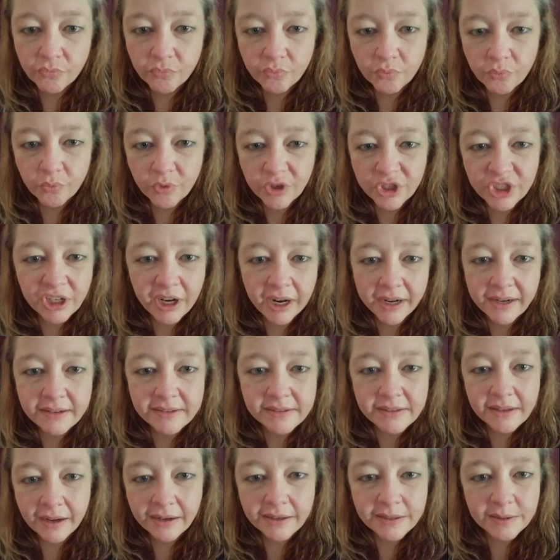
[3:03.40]
which kind of
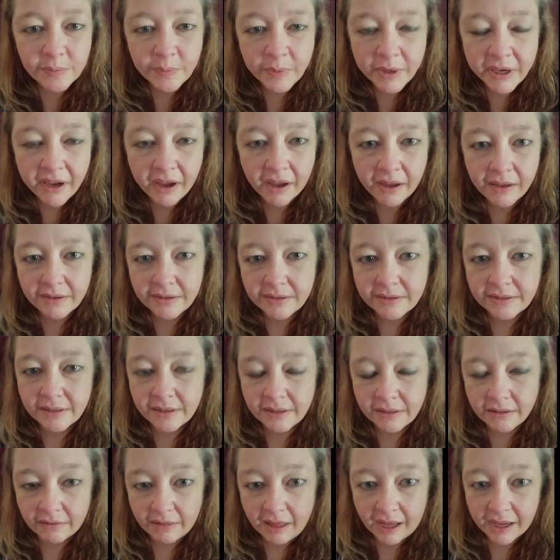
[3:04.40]
sucks because
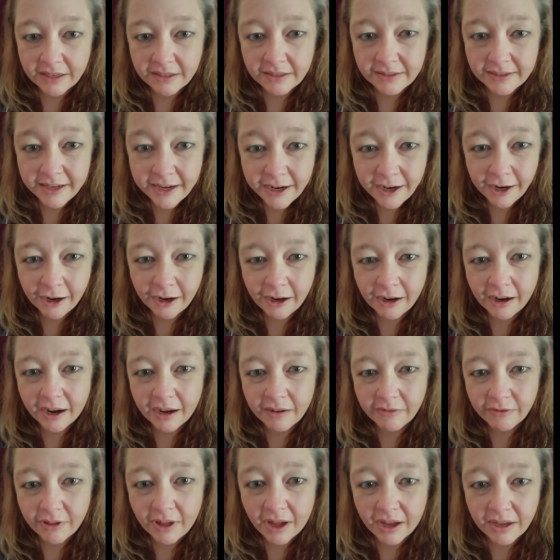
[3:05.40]
in the last year
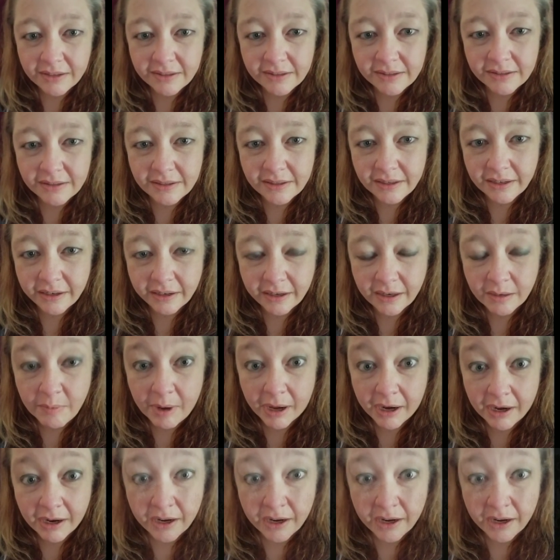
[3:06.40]
I've lost about